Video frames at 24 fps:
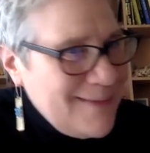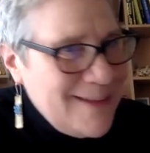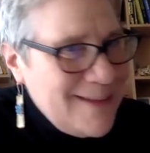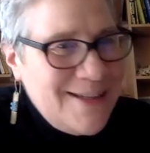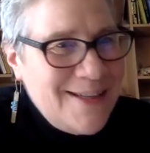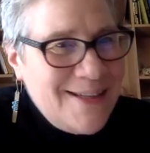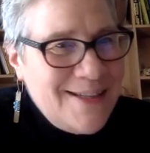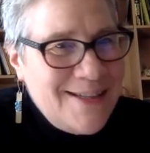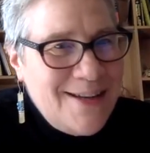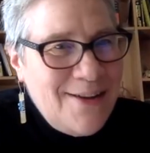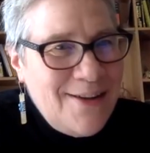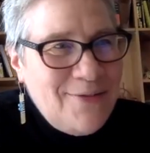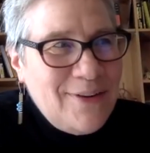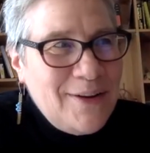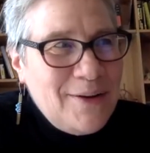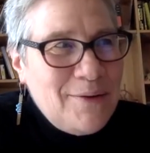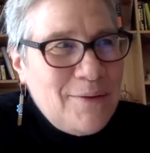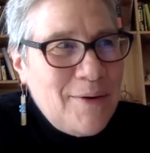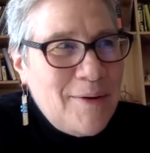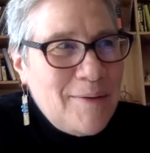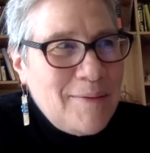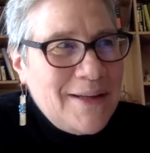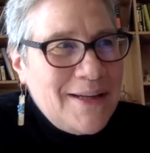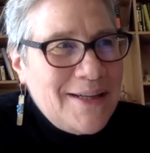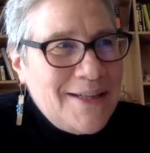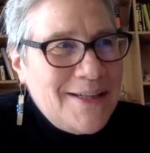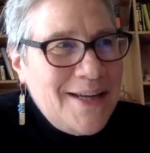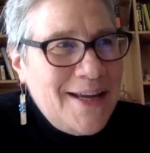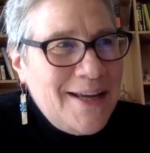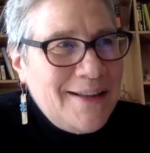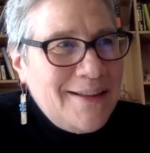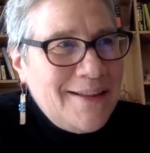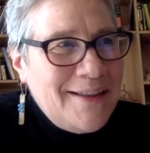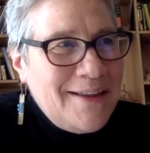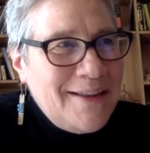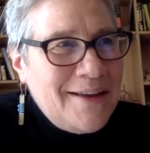this is definitely where I'm going to
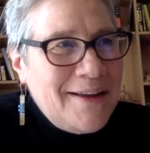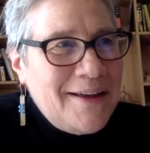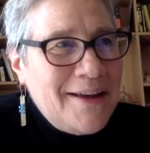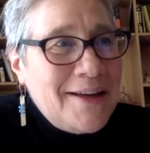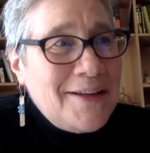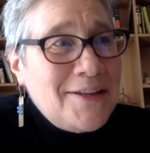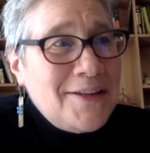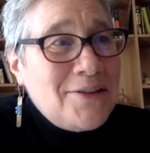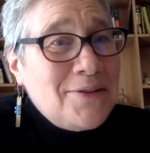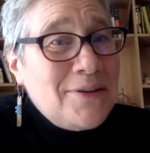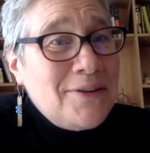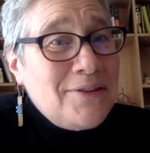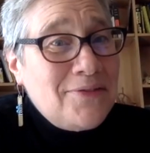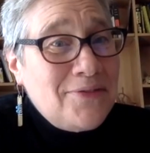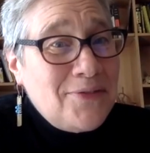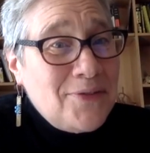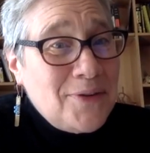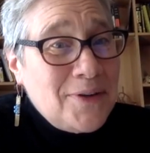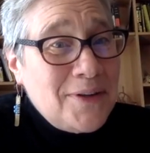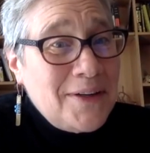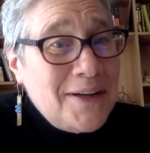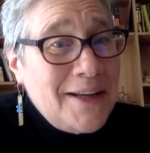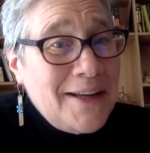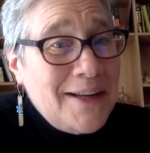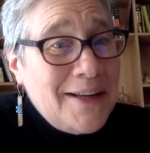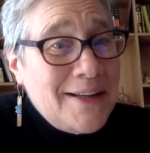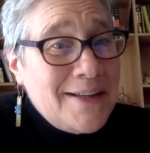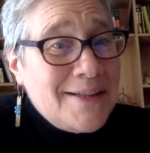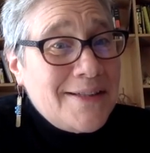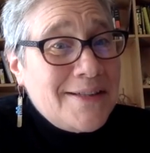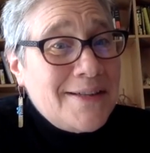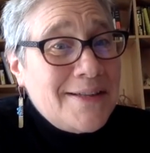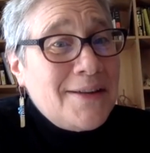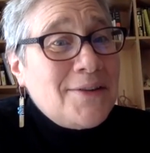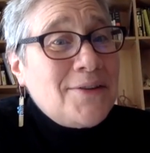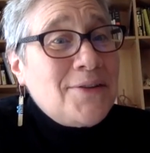take the I treat four
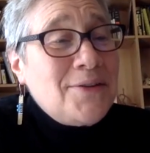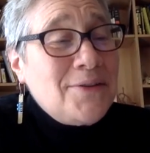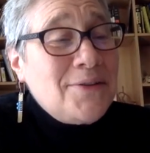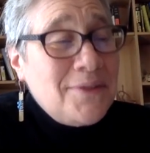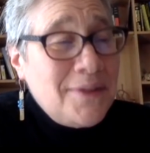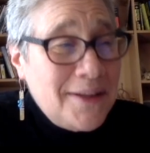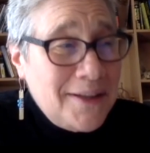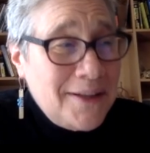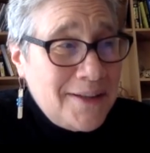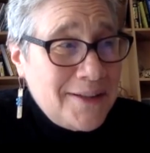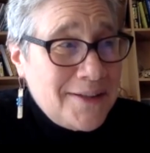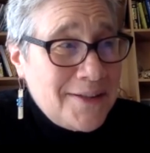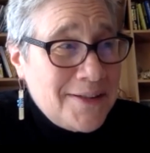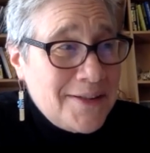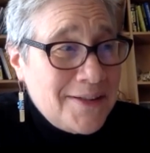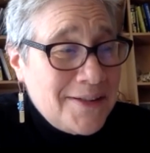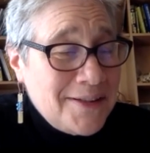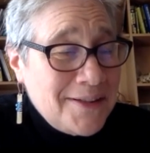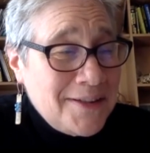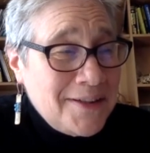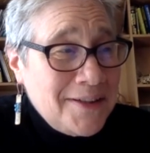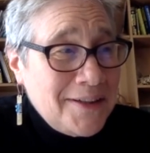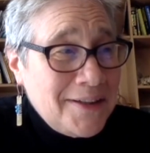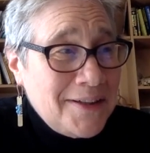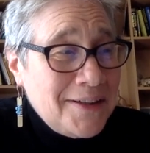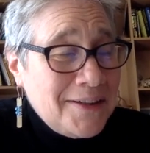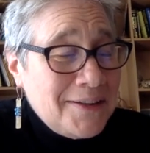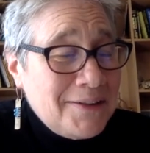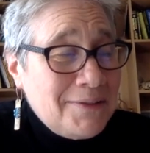leggeds, not two leggeds. Yeah.